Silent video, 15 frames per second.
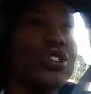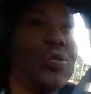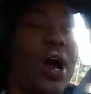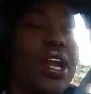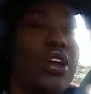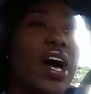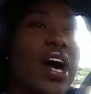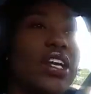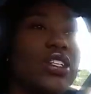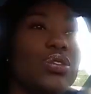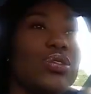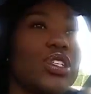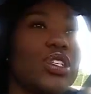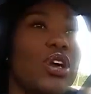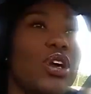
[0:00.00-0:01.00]
do. I know how to
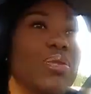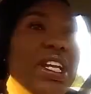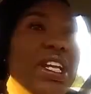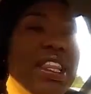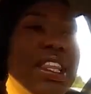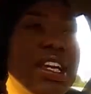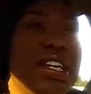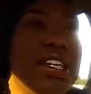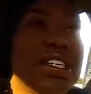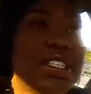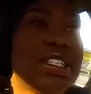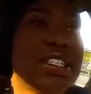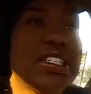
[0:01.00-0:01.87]
do so many things.